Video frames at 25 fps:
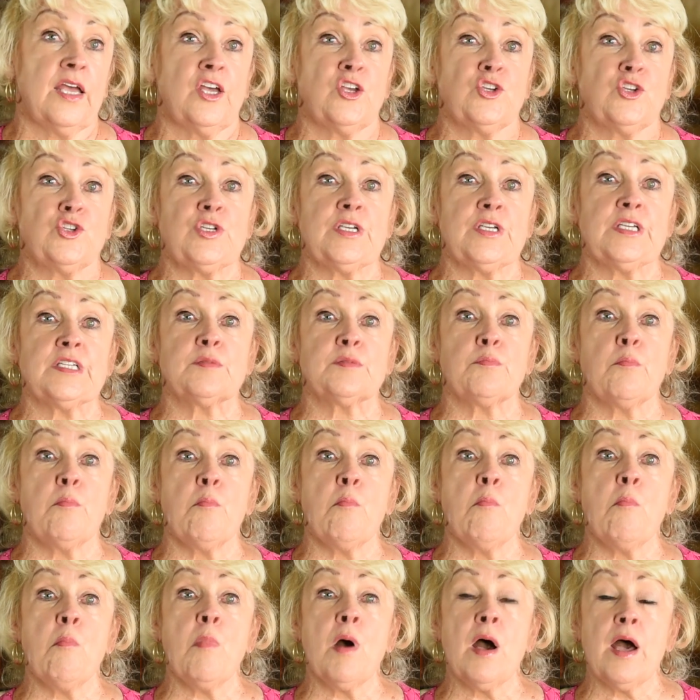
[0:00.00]
She's
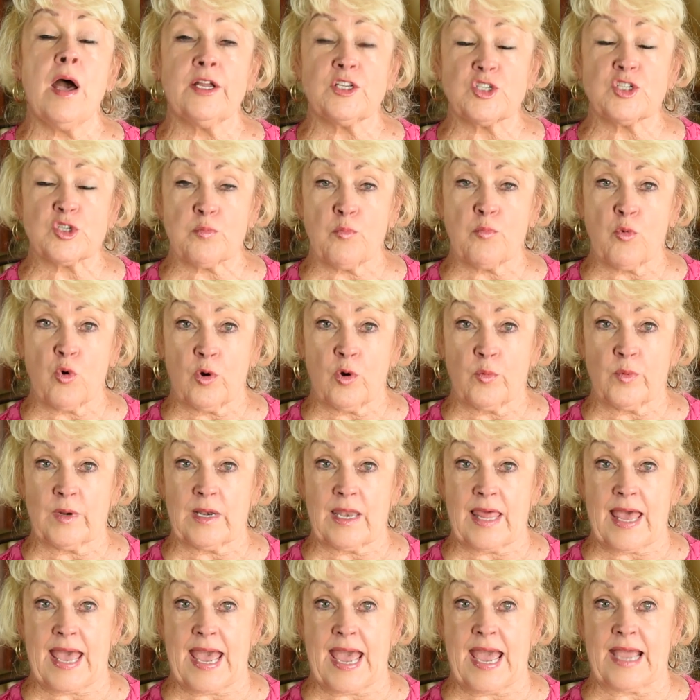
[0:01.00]
much more
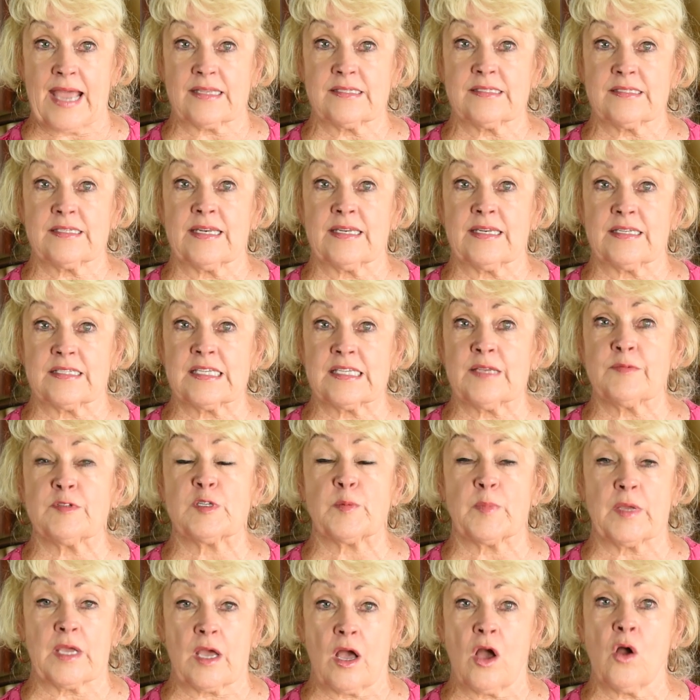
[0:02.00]
relaxed and seems
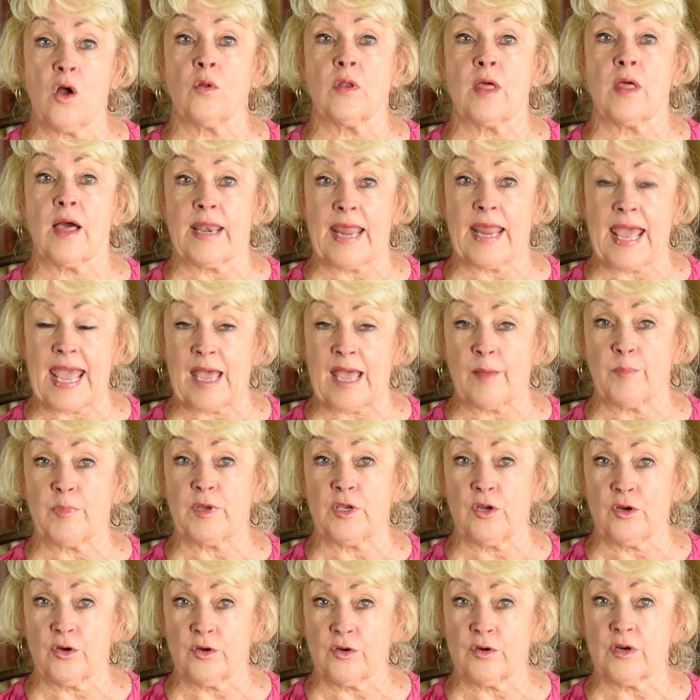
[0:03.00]
to be a whole lot
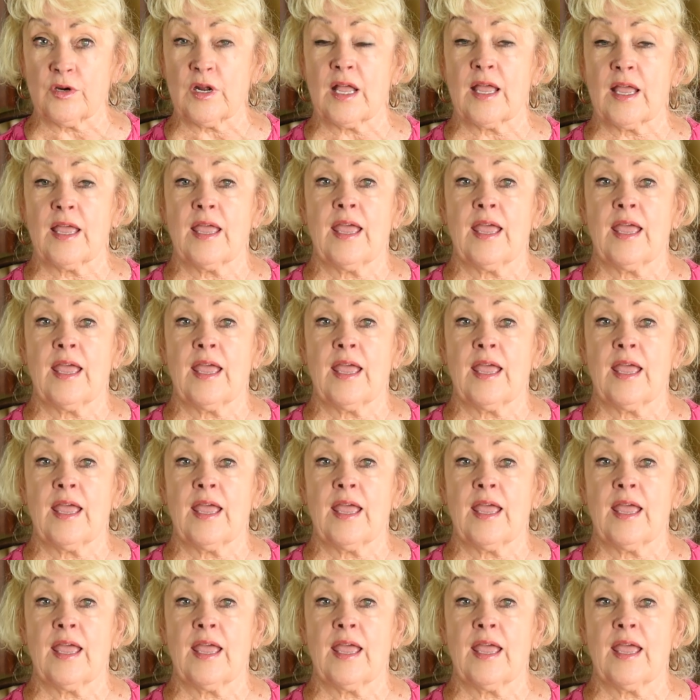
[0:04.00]
happier.